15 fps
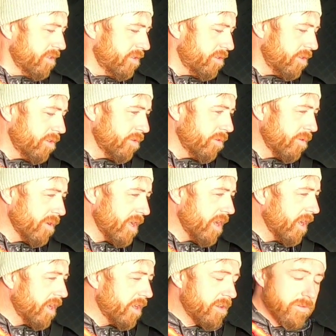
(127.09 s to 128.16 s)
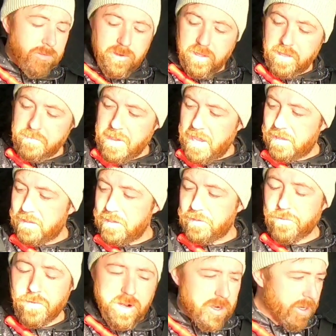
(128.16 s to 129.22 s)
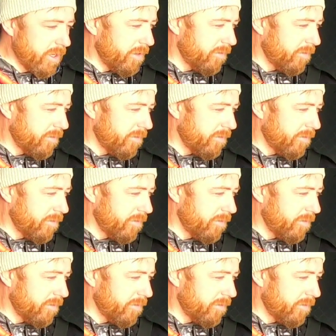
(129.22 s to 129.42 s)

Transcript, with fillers: to uh, really make this work.